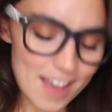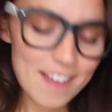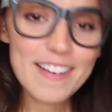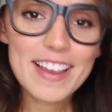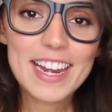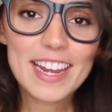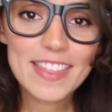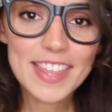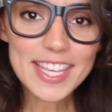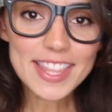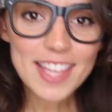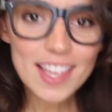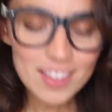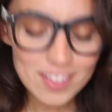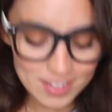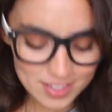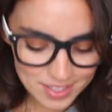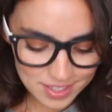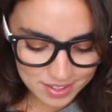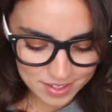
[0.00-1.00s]
All right, I think that
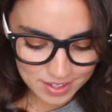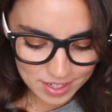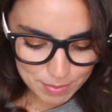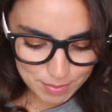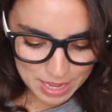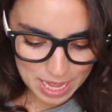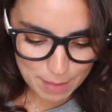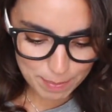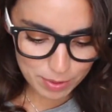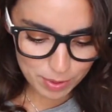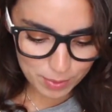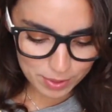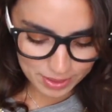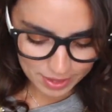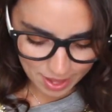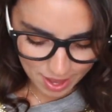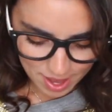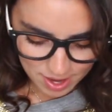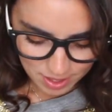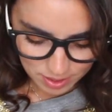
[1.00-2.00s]
looks good. I'm happy with
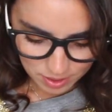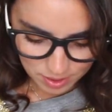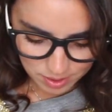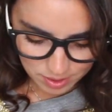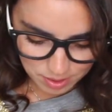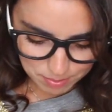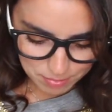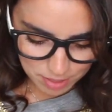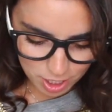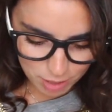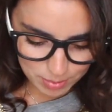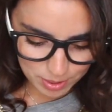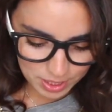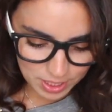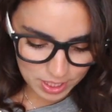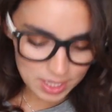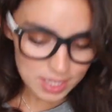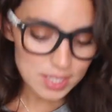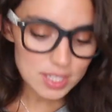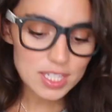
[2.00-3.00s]
that. Looks
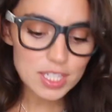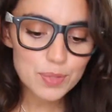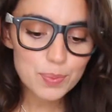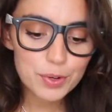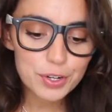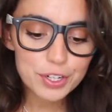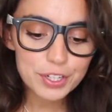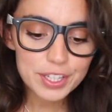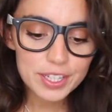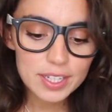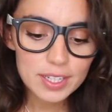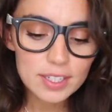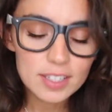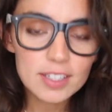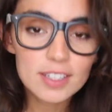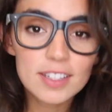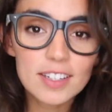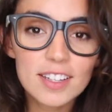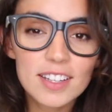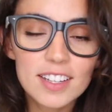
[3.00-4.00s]
marbly and swirly.
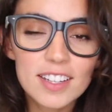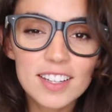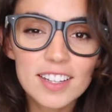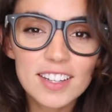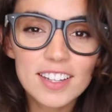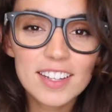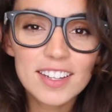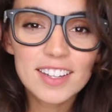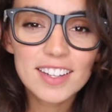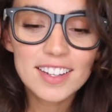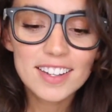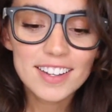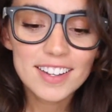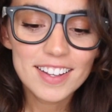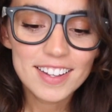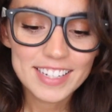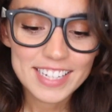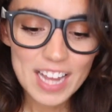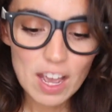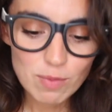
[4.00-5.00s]

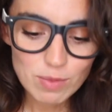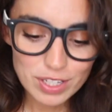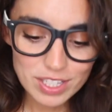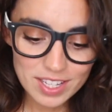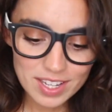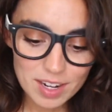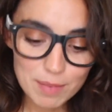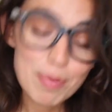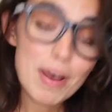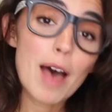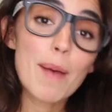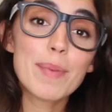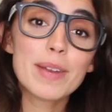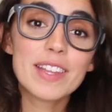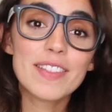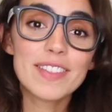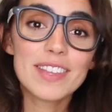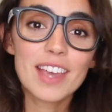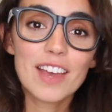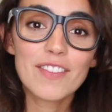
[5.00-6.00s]
Now I'm just gonna pop it
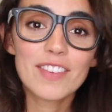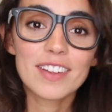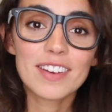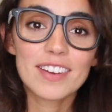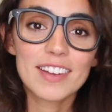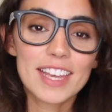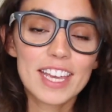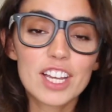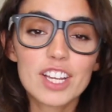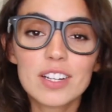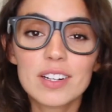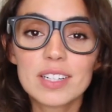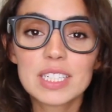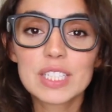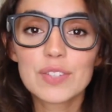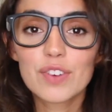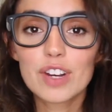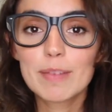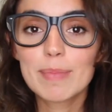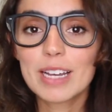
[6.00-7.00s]
in the oven. It cooks
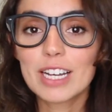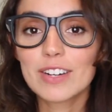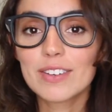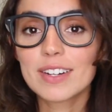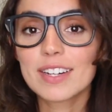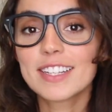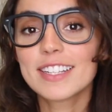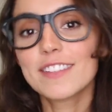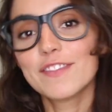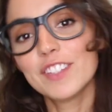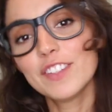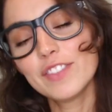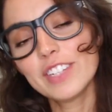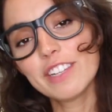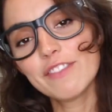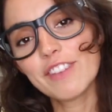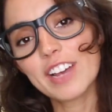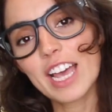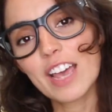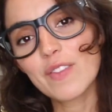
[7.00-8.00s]
for about
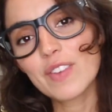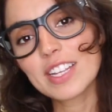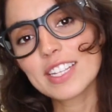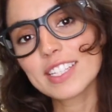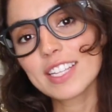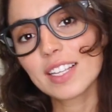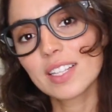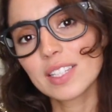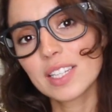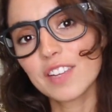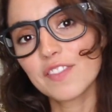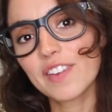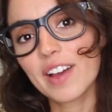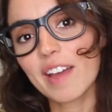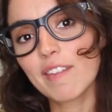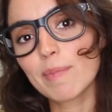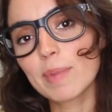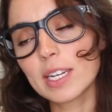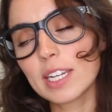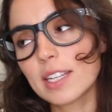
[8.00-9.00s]
55 to
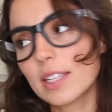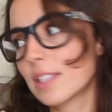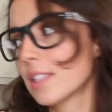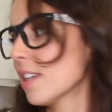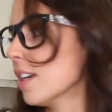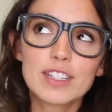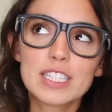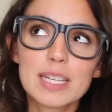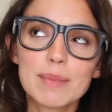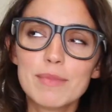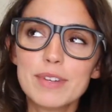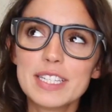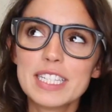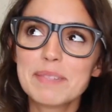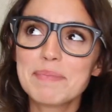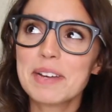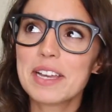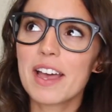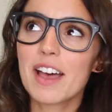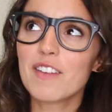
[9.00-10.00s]
65 minutes. For some
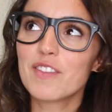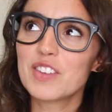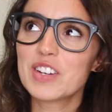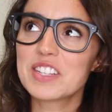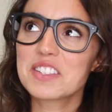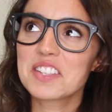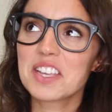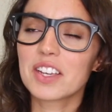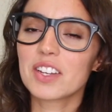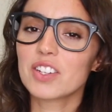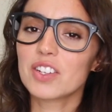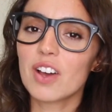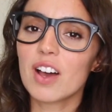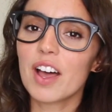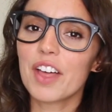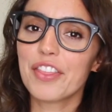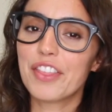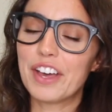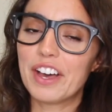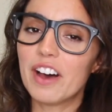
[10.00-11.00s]
reason my oven is like
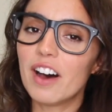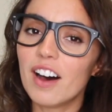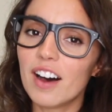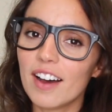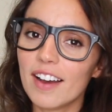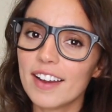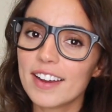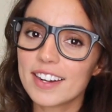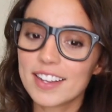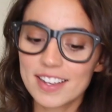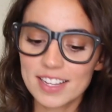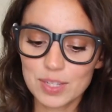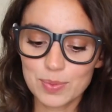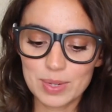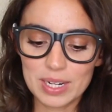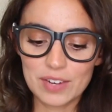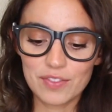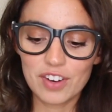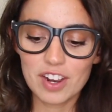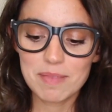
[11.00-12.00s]
not that hot because
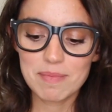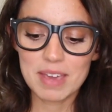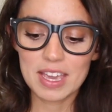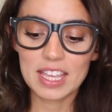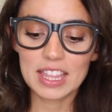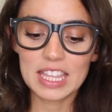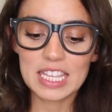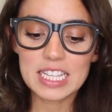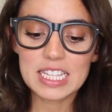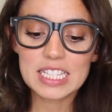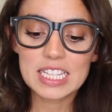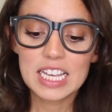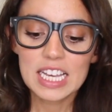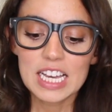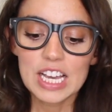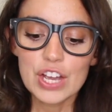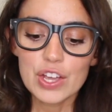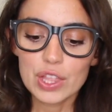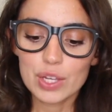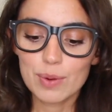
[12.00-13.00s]
whenever I make this,
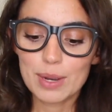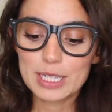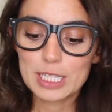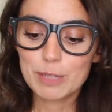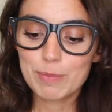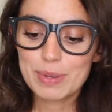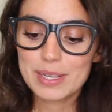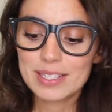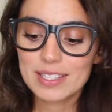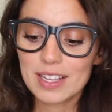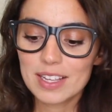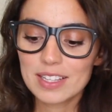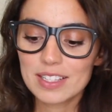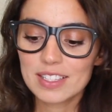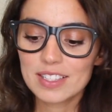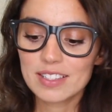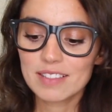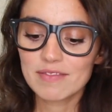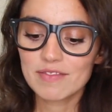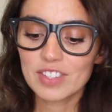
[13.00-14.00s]
the recipe
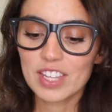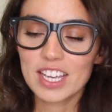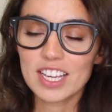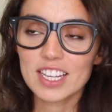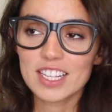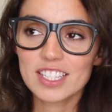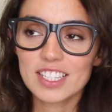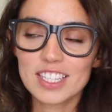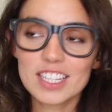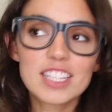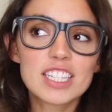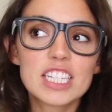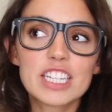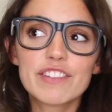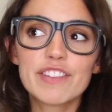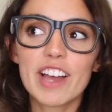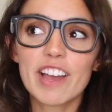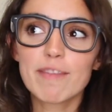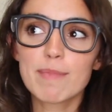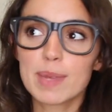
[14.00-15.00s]
says like
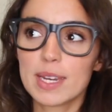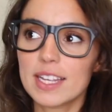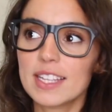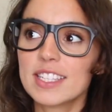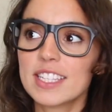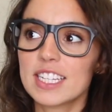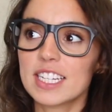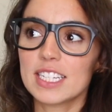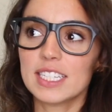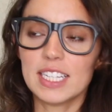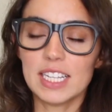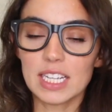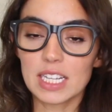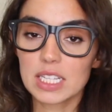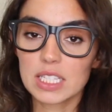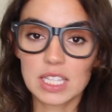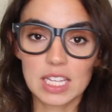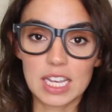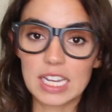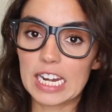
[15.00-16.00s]
65 minutes and it
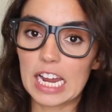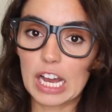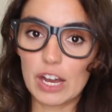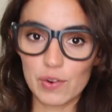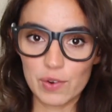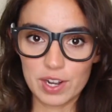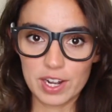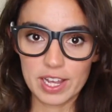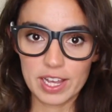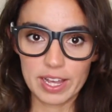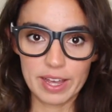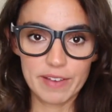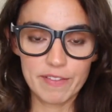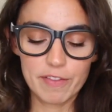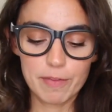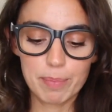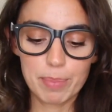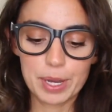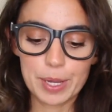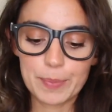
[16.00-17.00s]
takes like an hour and a
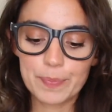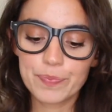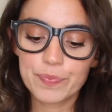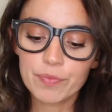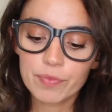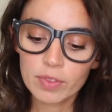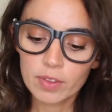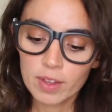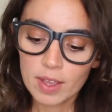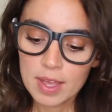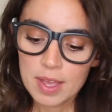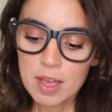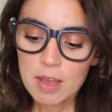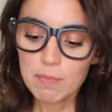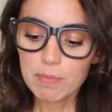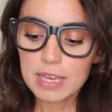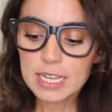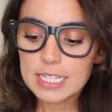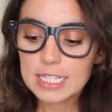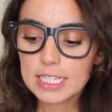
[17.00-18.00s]
half. But
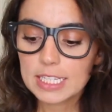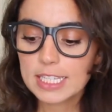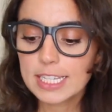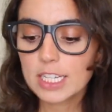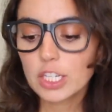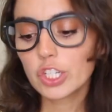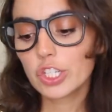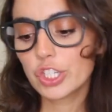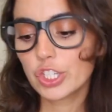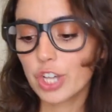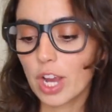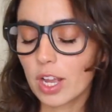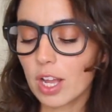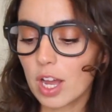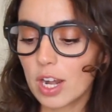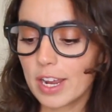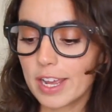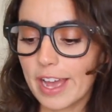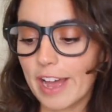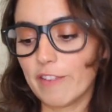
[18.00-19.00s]
basically just check
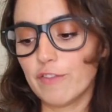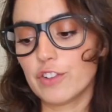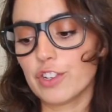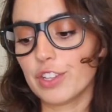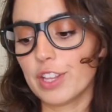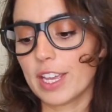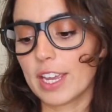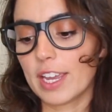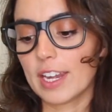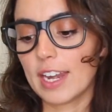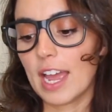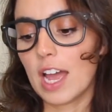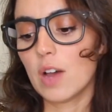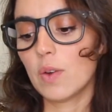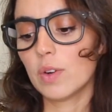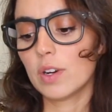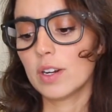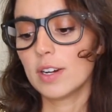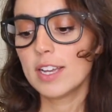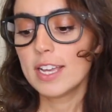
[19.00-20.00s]
on it after like an
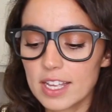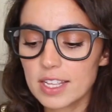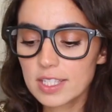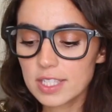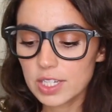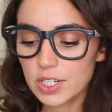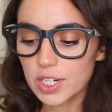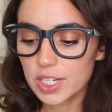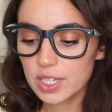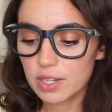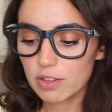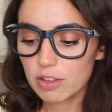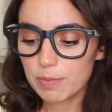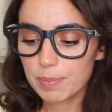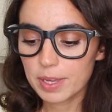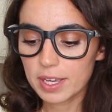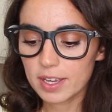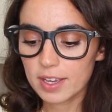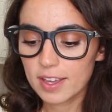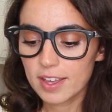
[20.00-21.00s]
hour. Insert a
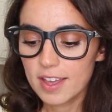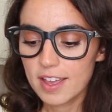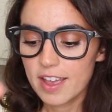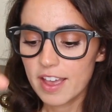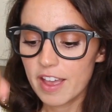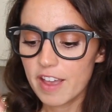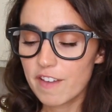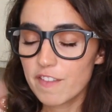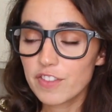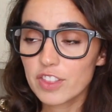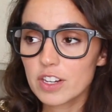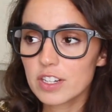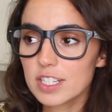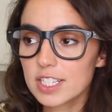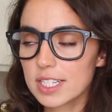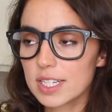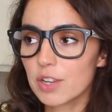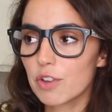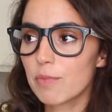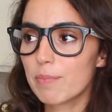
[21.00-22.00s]
toothpick. If there's
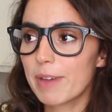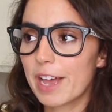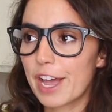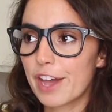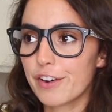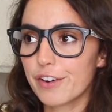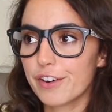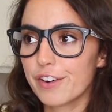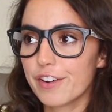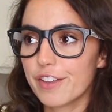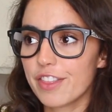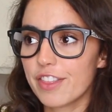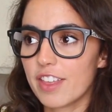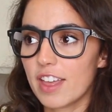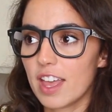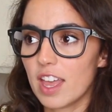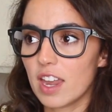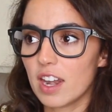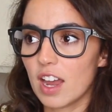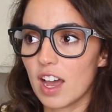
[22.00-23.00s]
still batter,
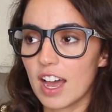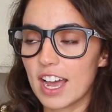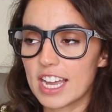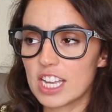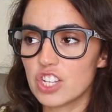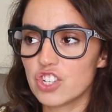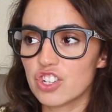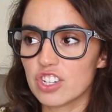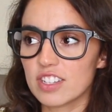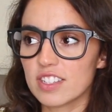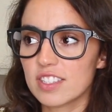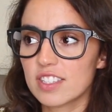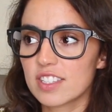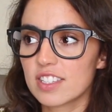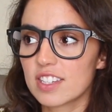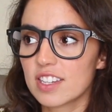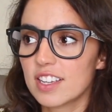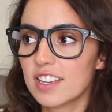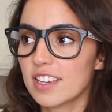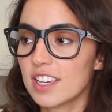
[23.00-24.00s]
then I
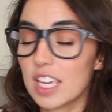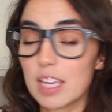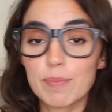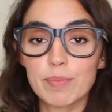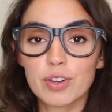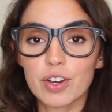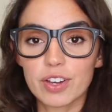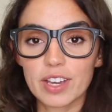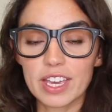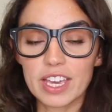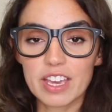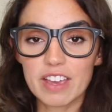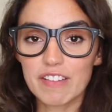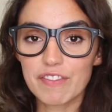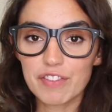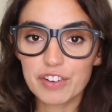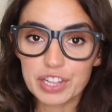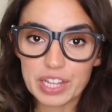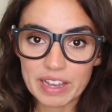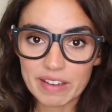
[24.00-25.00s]
just keep cooking it
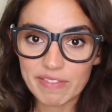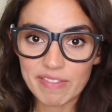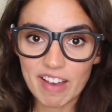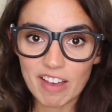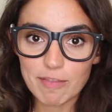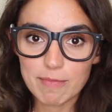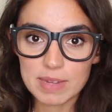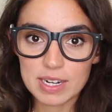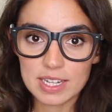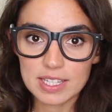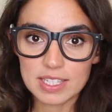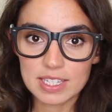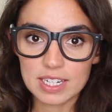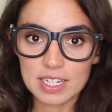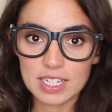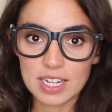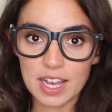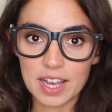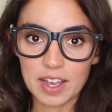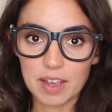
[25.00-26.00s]
for like 5 minutes at a
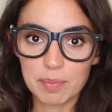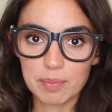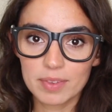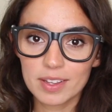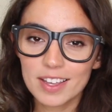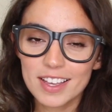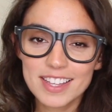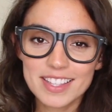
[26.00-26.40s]
time.